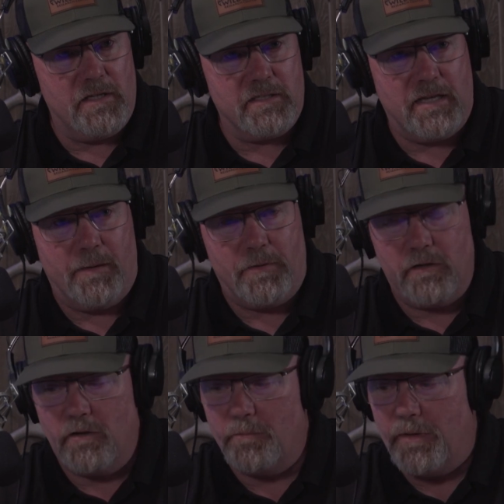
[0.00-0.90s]
things happen
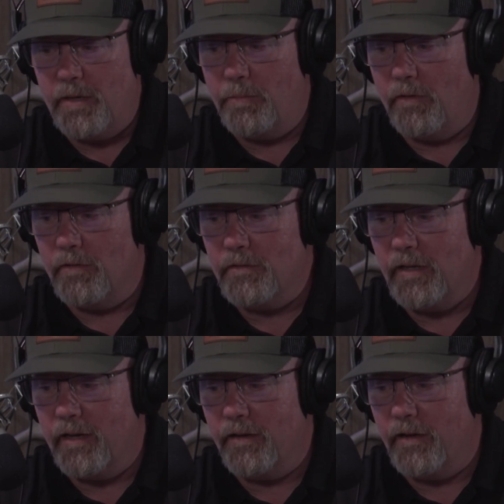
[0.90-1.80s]
to good people.
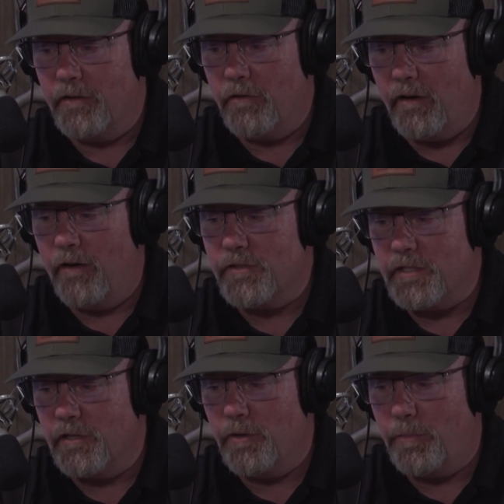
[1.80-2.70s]
And you're
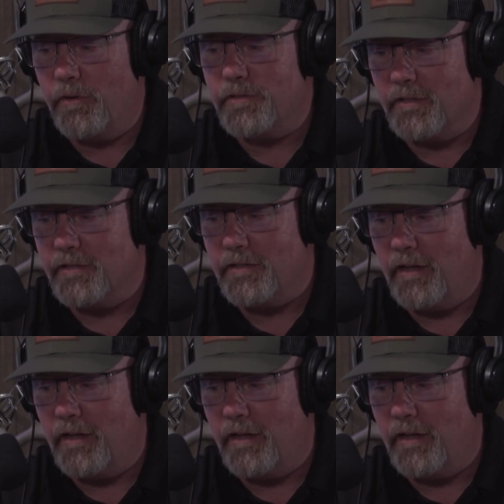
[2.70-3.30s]
obviously a good person, because a